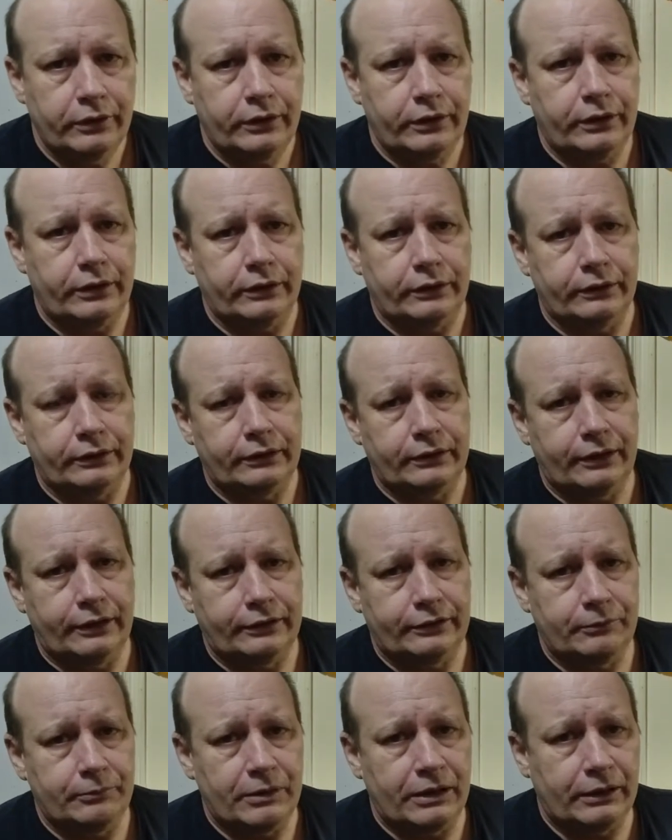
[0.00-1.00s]
and it
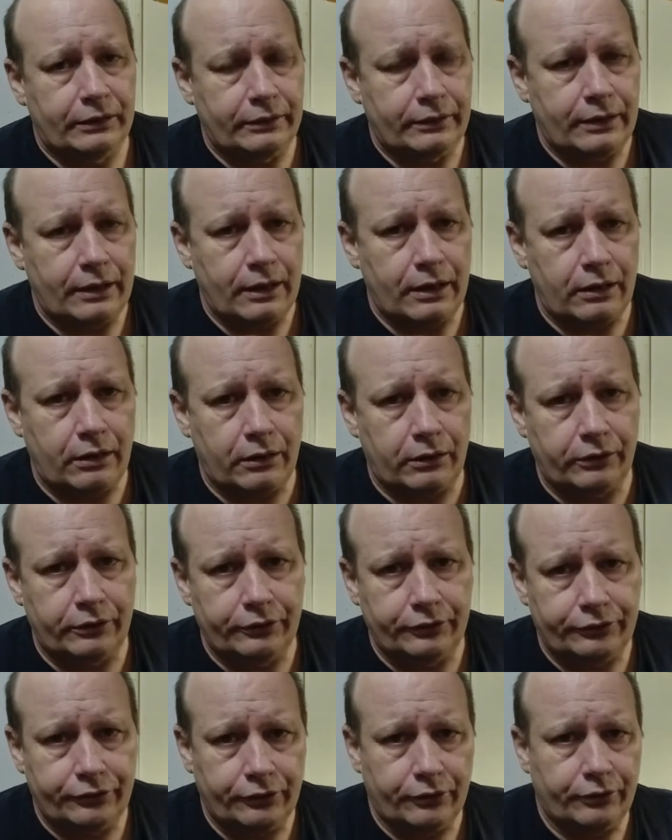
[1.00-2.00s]
takes about an hour
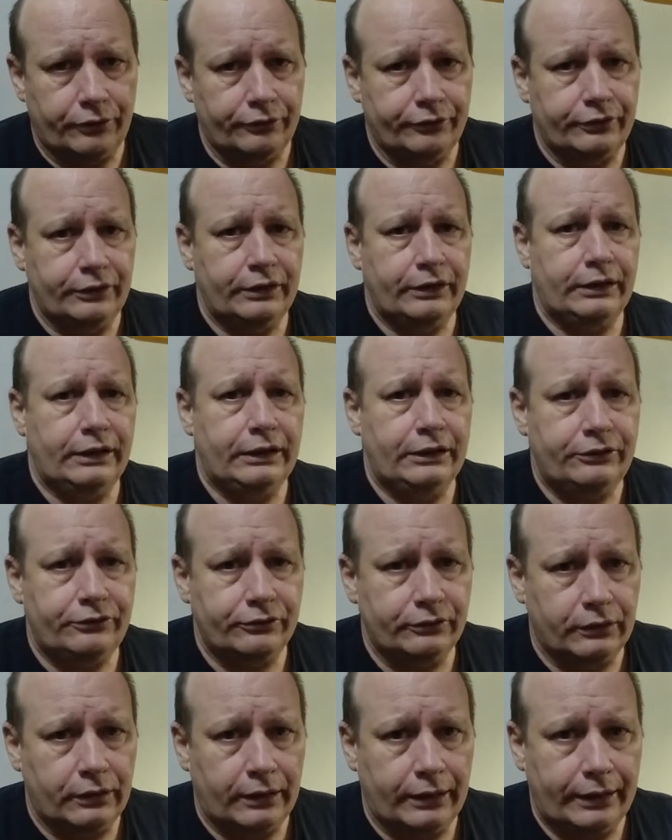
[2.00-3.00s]
to charge each
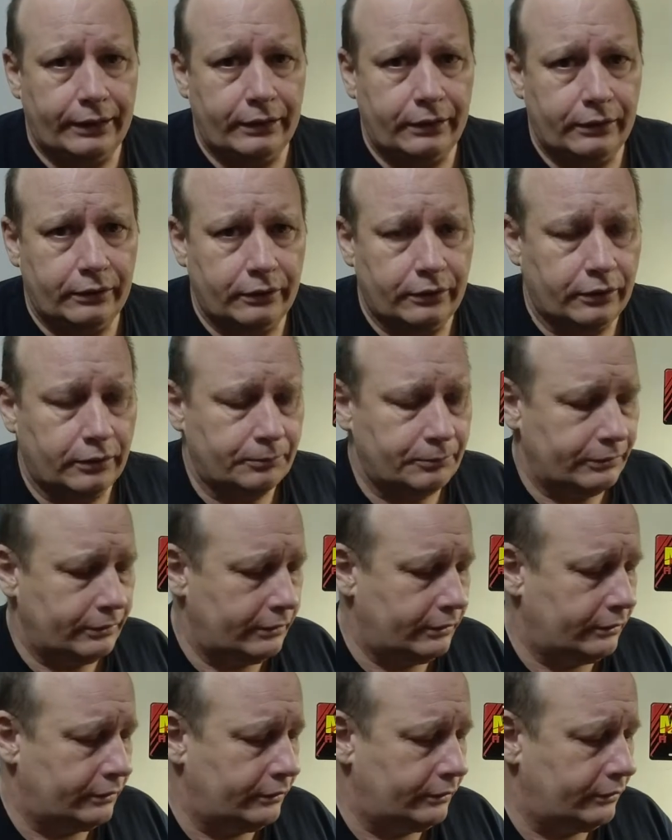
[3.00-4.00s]
light up.
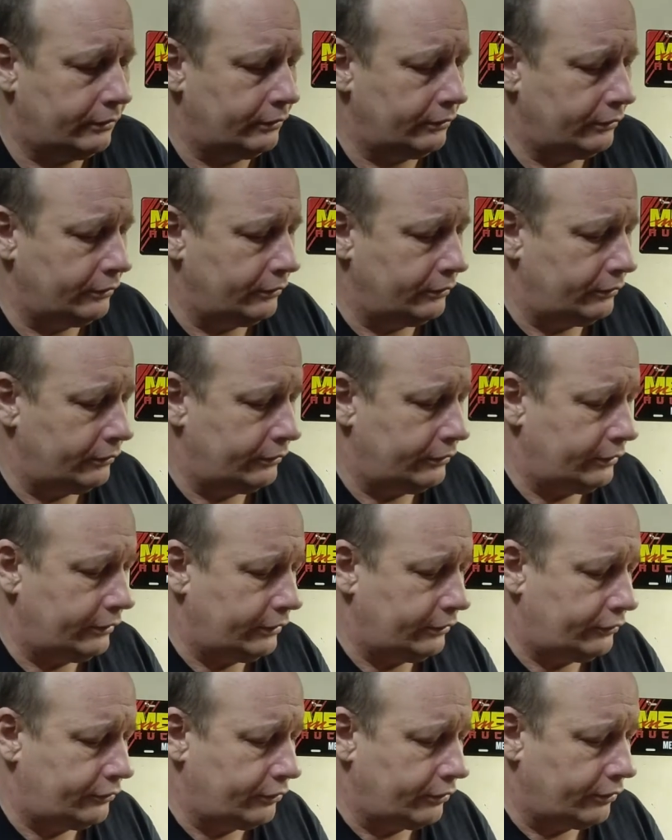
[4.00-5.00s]
And the
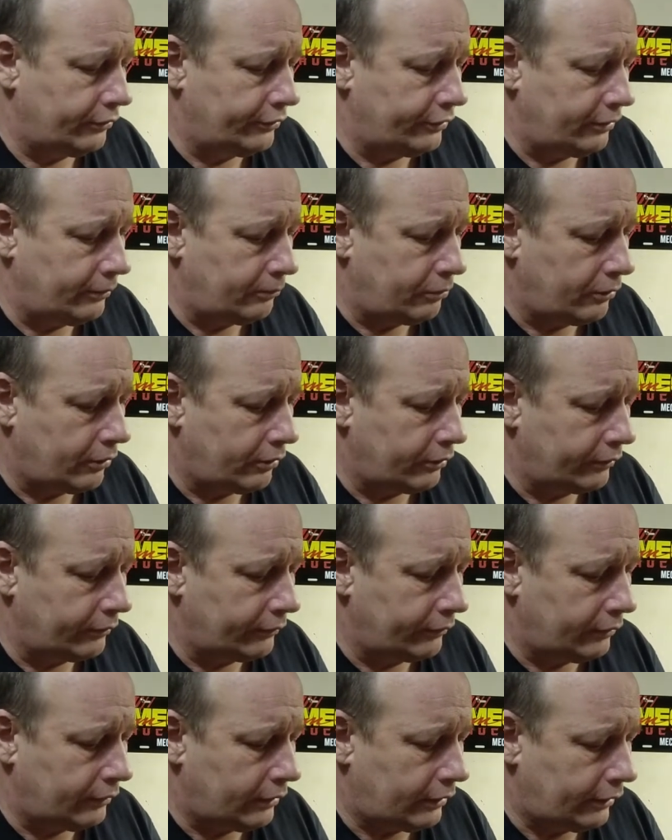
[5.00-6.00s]
charging part of
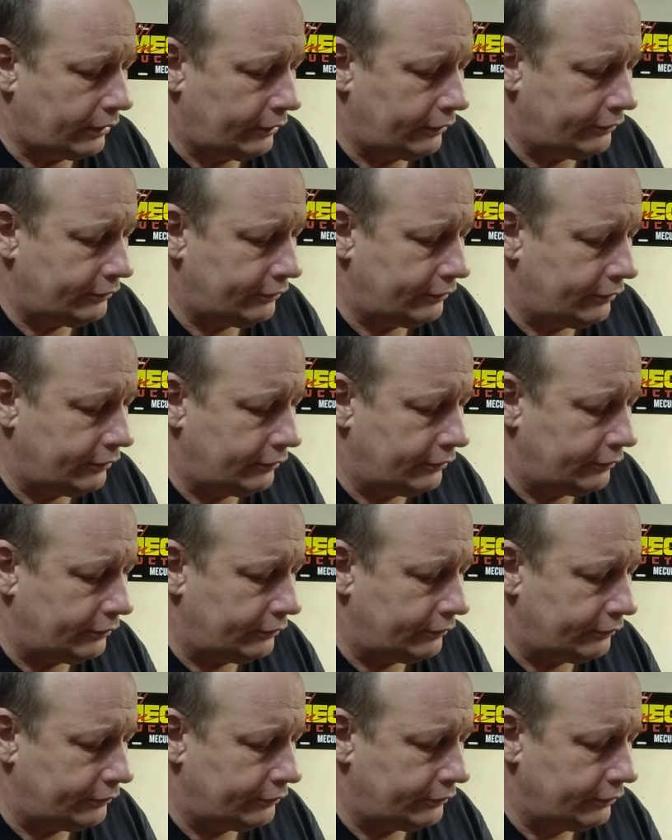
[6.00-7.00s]
the lights
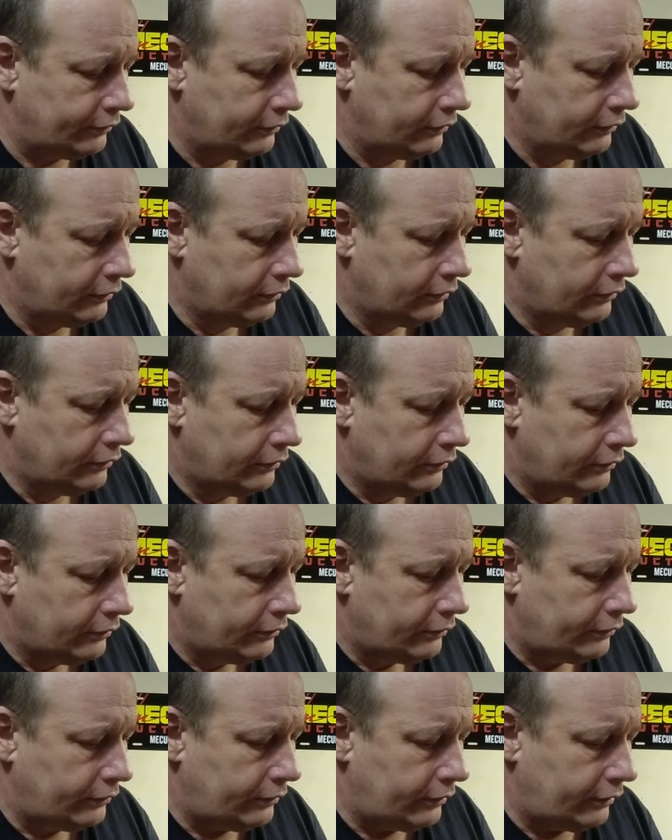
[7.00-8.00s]
is
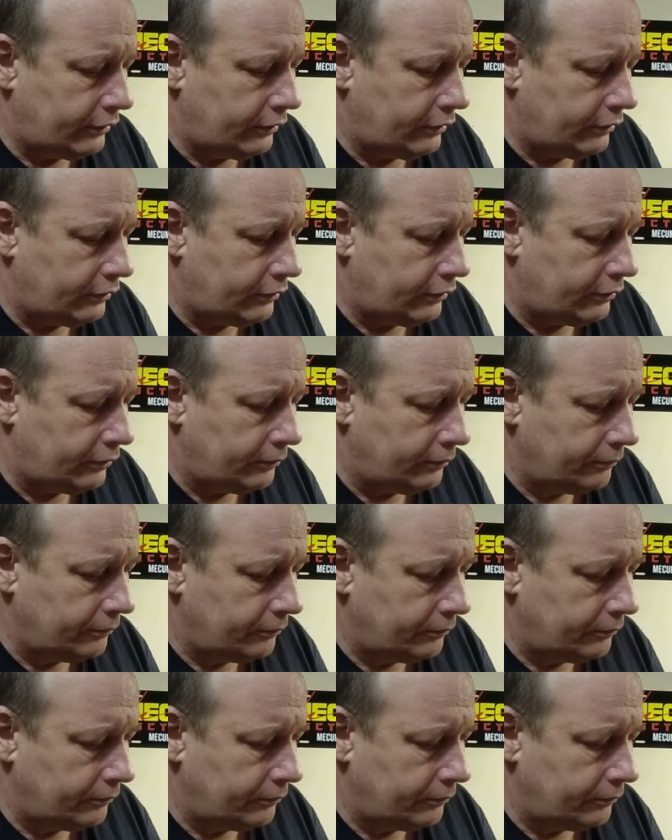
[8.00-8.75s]
the